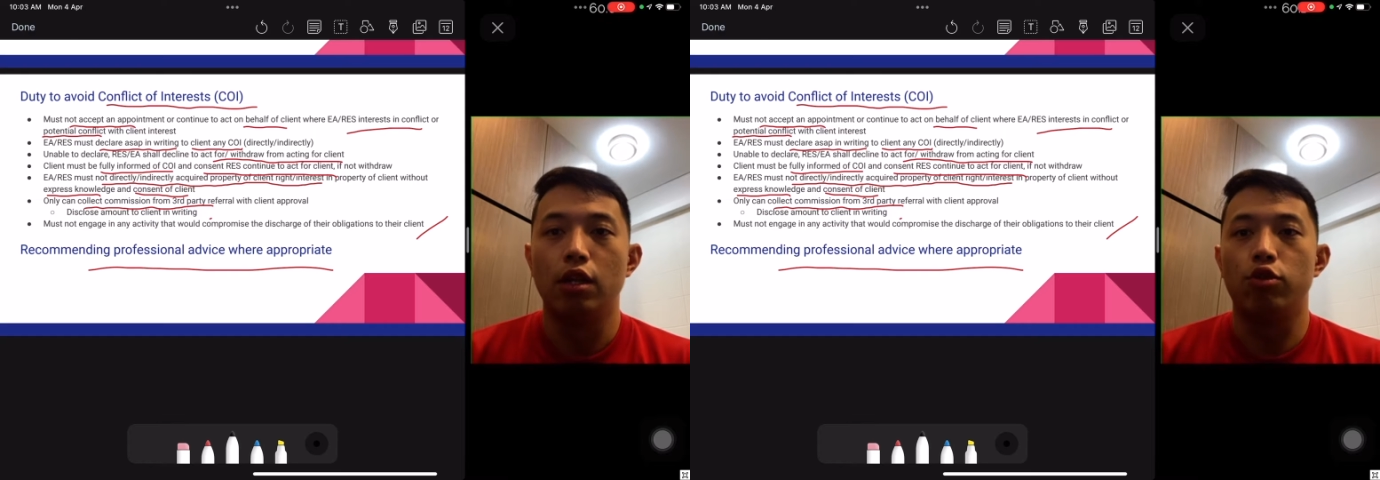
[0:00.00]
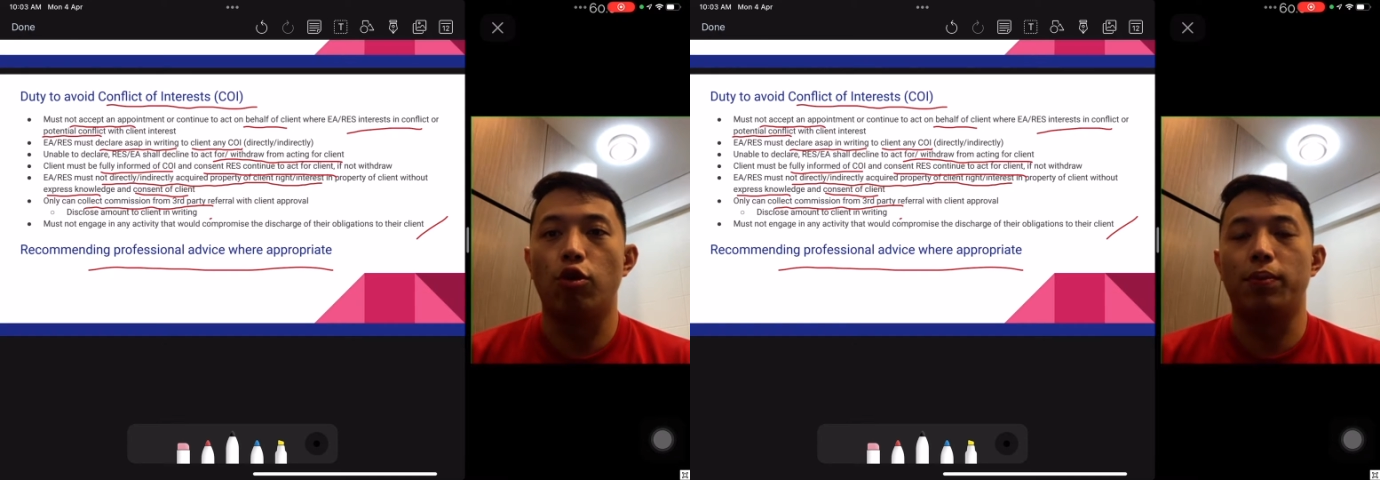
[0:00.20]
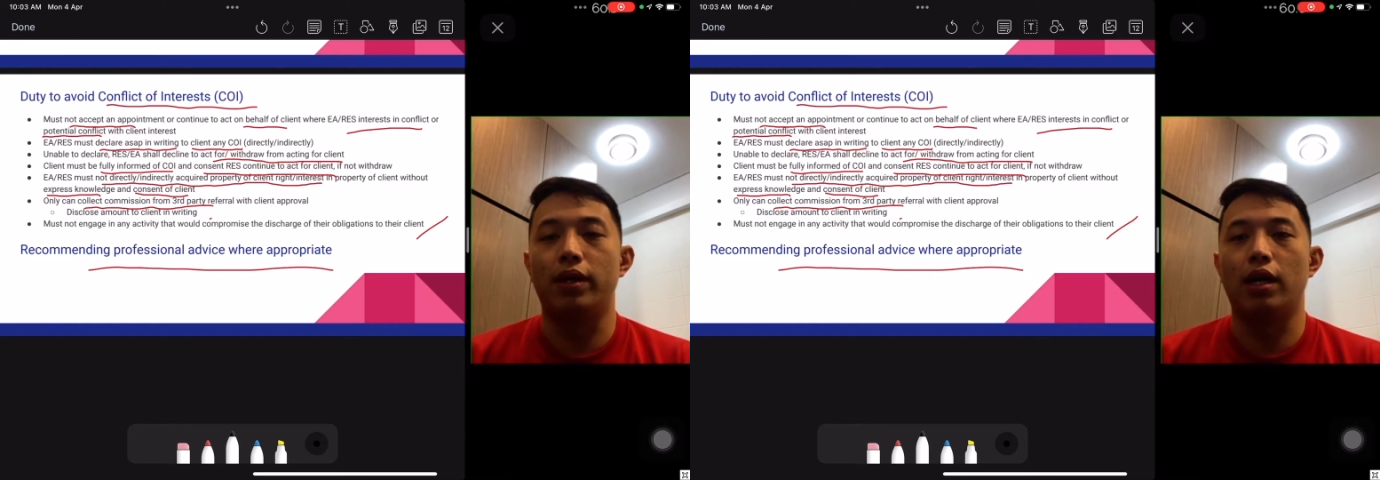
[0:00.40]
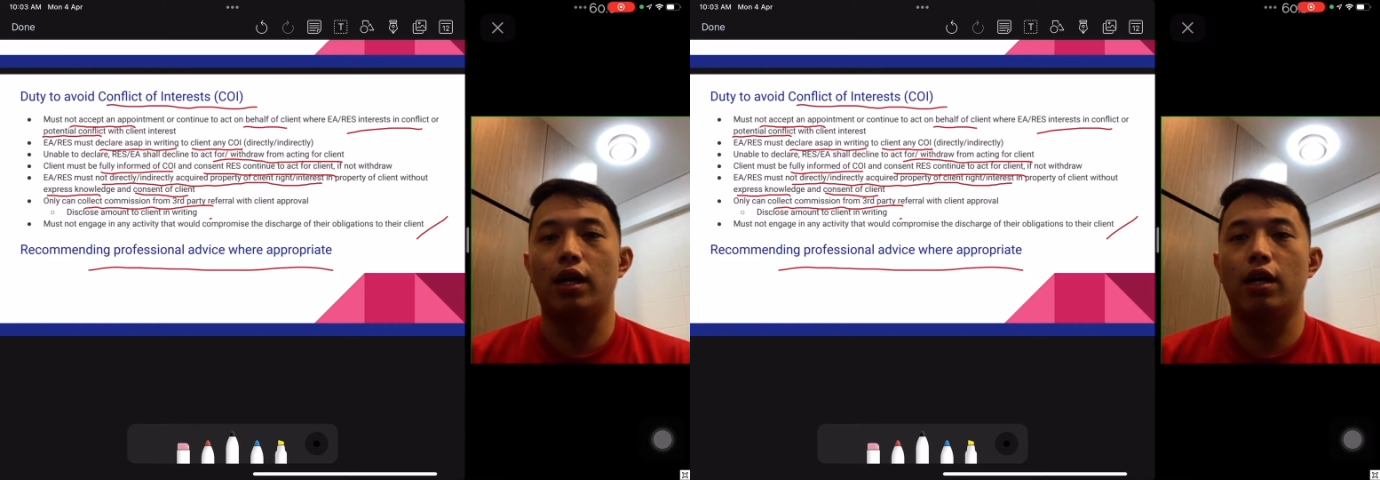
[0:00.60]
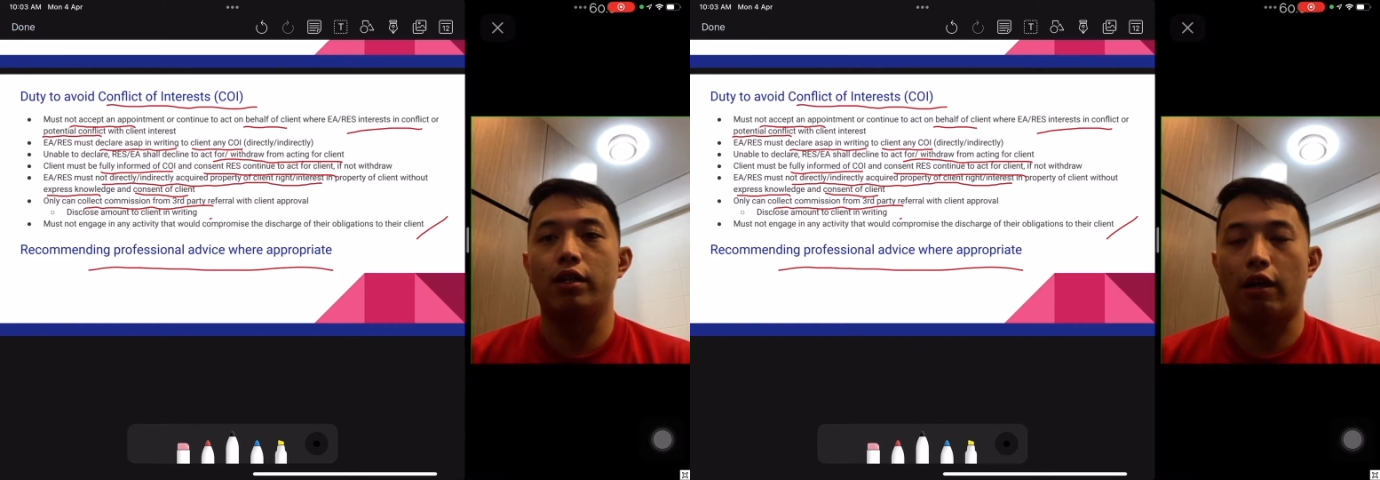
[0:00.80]
You'll be
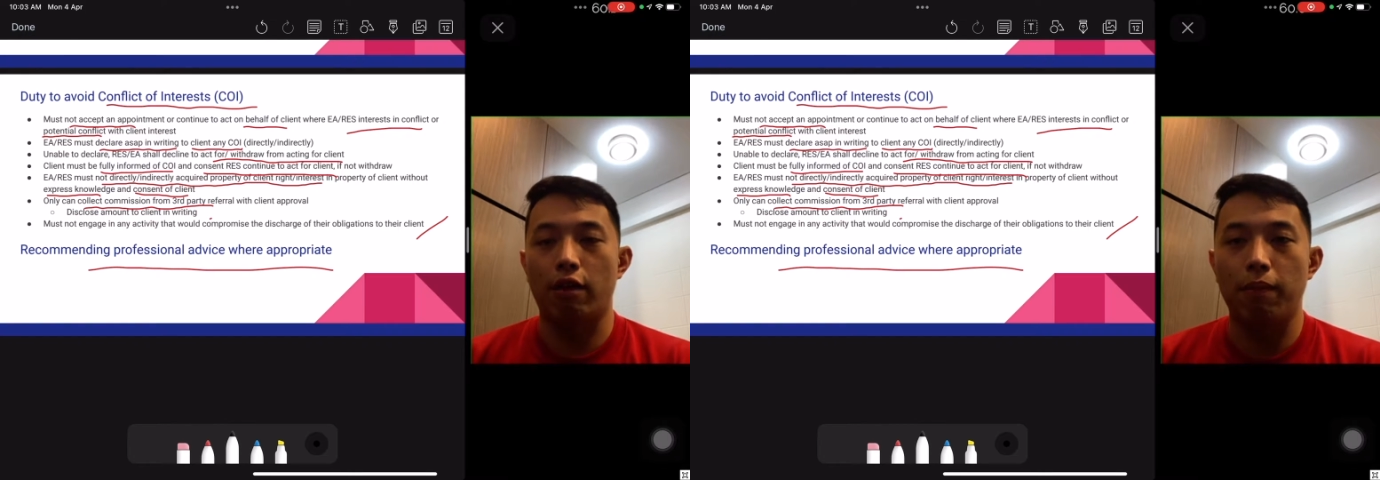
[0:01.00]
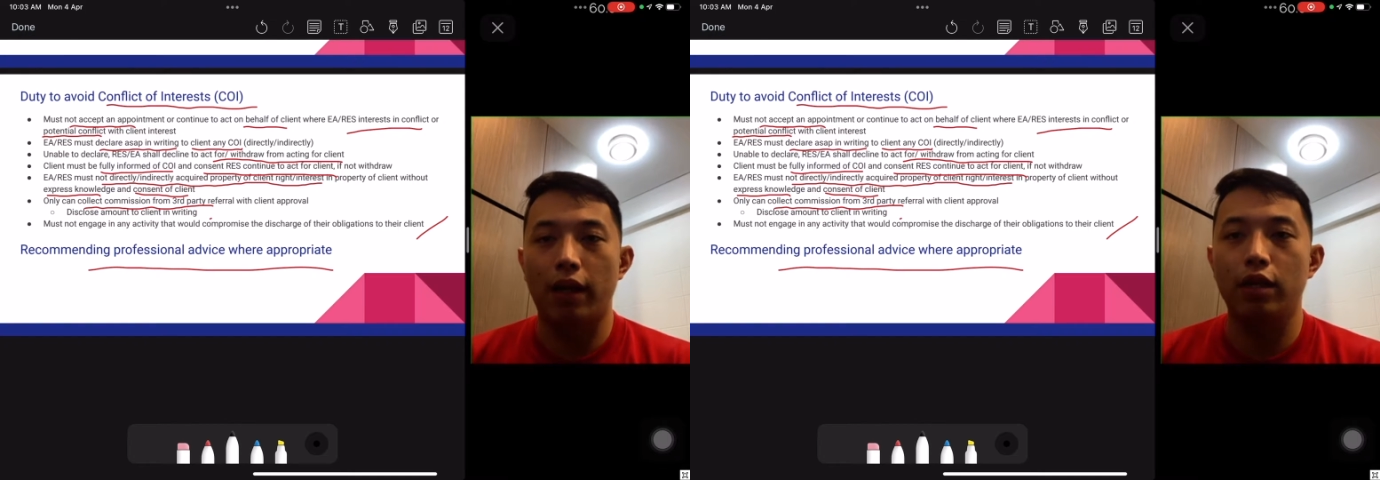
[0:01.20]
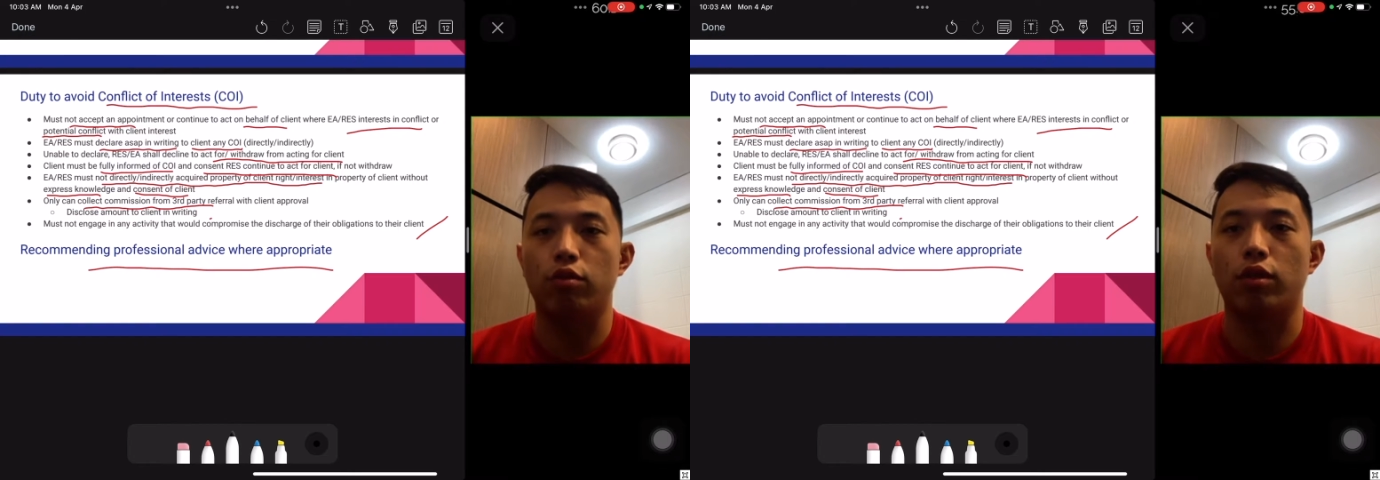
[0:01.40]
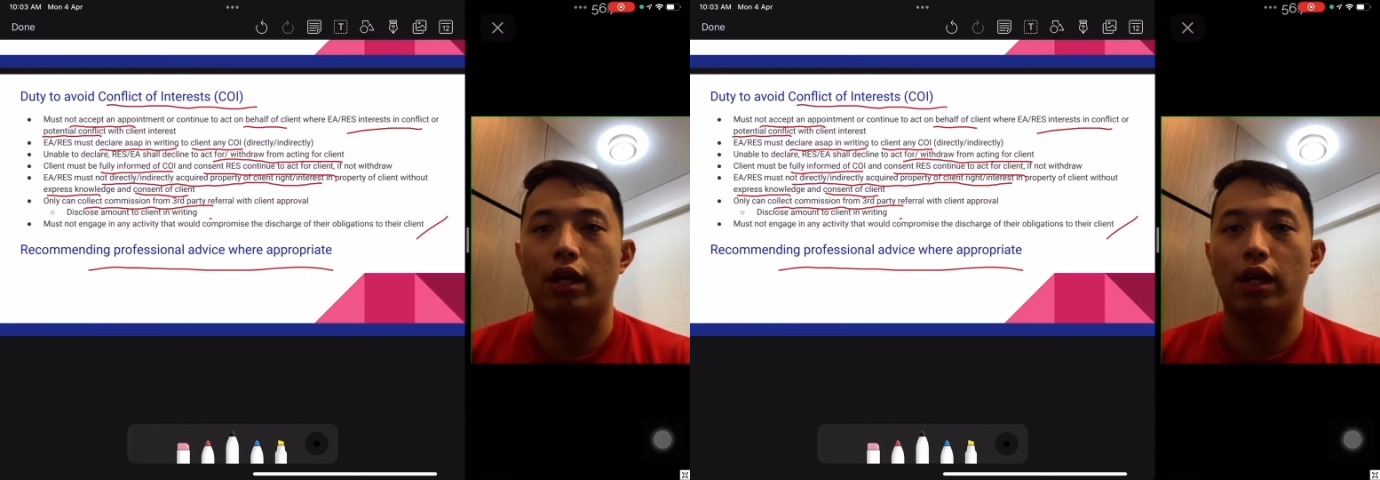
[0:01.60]
a direct buyer to a